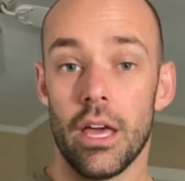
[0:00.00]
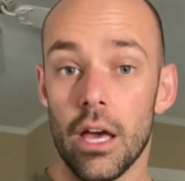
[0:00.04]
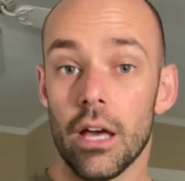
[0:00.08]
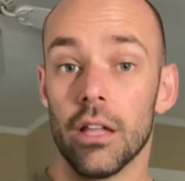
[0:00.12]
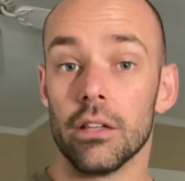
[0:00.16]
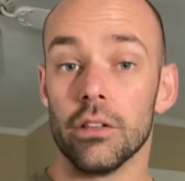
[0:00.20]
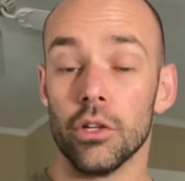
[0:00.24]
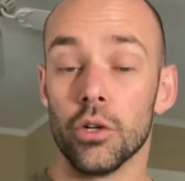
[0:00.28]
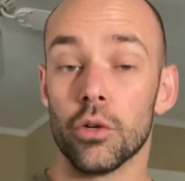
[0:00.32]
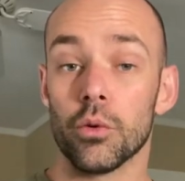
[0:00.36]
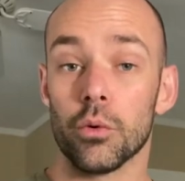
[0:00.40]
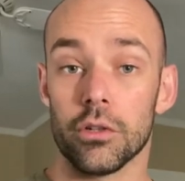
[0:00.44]

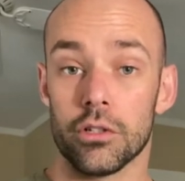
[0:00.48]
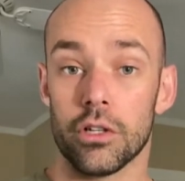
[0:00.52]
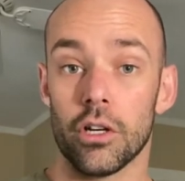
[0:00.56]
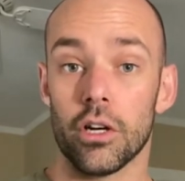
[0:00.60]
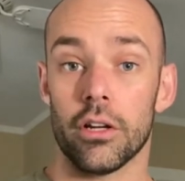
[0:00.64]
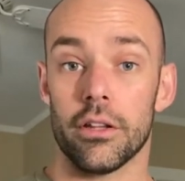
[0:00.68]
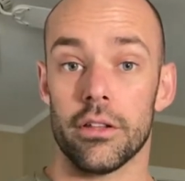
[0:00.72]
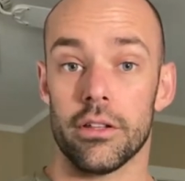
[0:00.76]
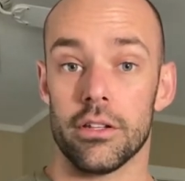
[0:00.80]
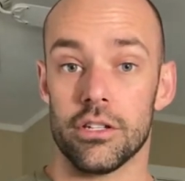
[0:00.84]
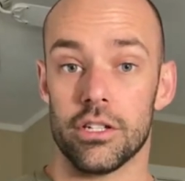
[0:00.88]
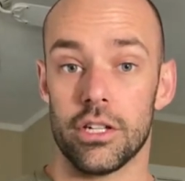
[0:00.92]
Luke Return
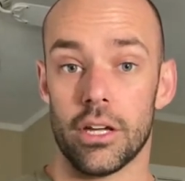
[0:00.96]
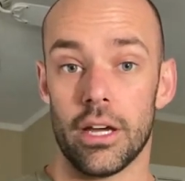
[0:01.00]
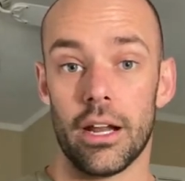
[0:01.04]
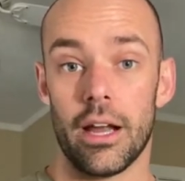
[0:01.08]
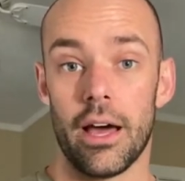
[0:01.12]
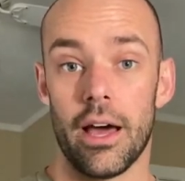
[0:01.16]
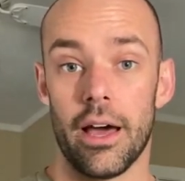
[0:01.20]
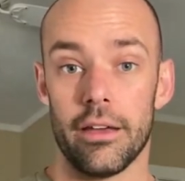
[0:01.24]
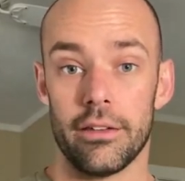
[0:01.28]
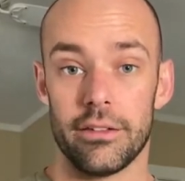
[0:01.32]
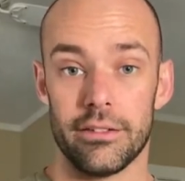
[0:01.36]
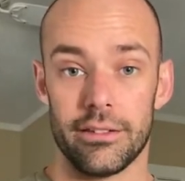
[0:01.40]
of the
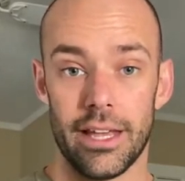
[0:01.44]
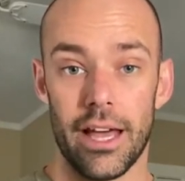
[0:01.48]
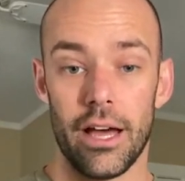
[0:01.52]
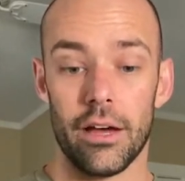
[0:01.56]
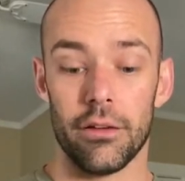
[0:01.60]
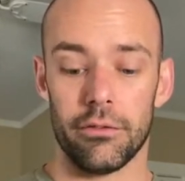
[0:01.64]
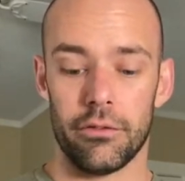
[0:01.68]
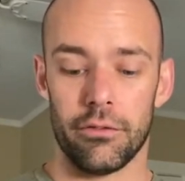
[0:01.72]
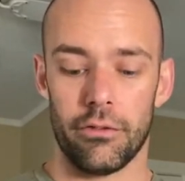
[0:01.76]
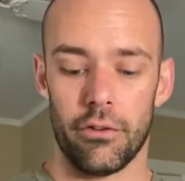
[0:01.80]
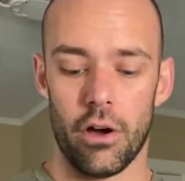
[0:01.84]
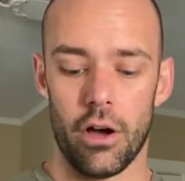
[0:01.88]
Jedi
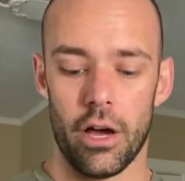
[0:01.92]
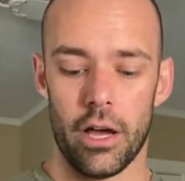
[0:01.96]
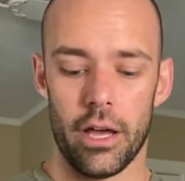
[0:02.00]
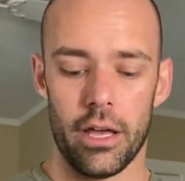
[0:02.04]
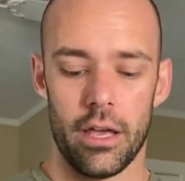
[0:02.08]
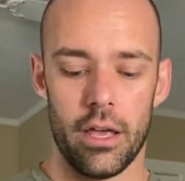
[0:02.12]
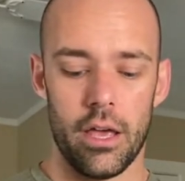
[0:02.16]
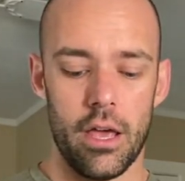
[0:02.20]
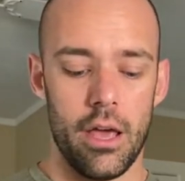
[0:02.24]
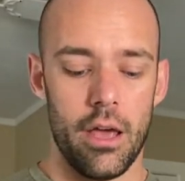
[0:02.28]
sound font.